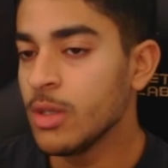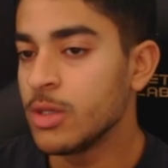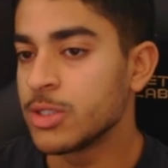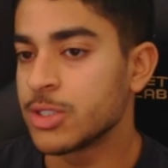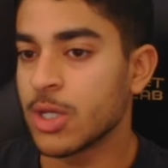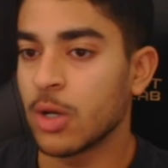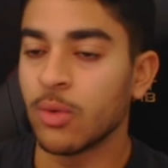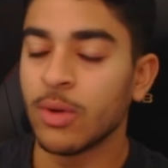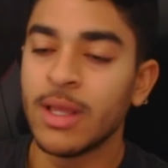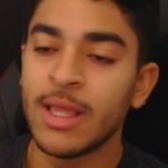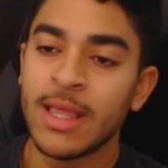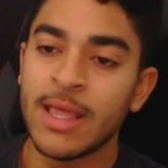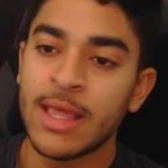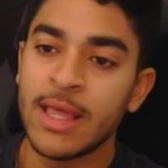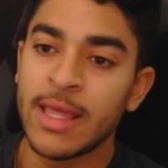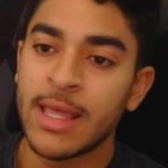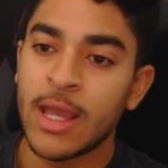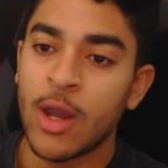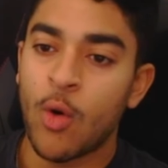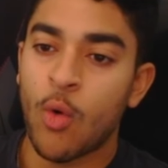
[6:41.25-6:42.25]
So
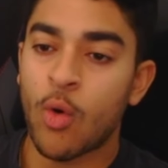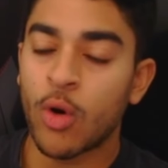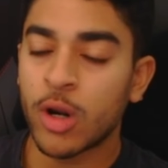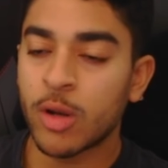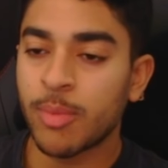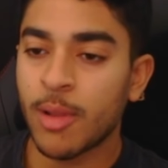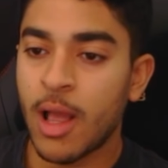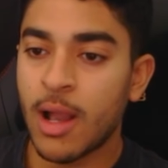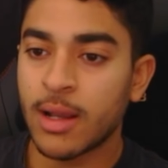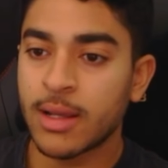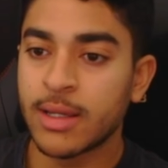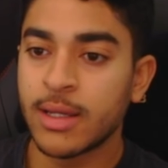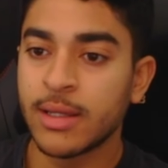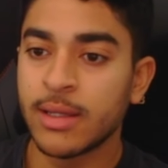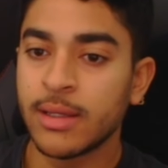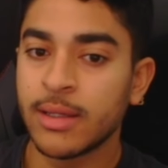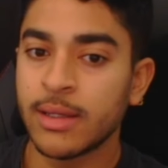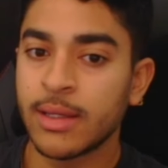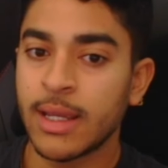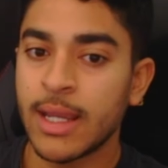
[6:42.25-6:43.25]
order block,
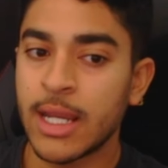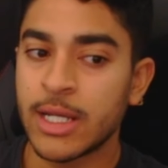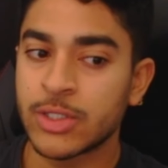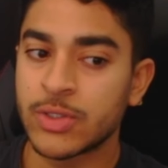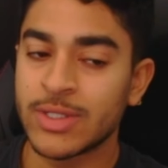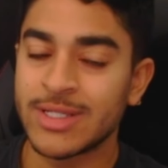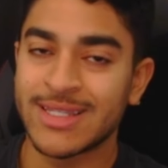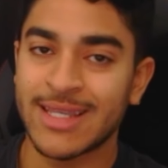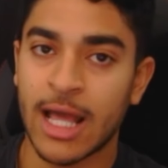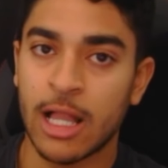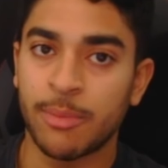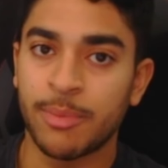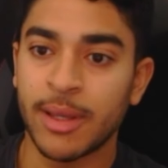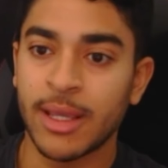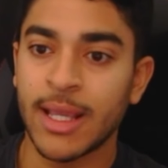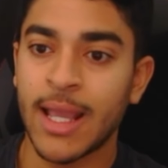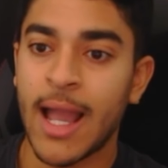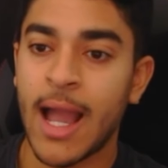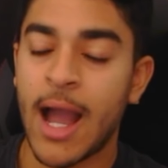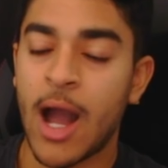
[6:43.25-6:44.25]
entry
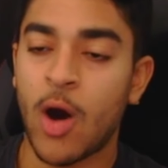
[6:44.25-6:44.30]
scalping,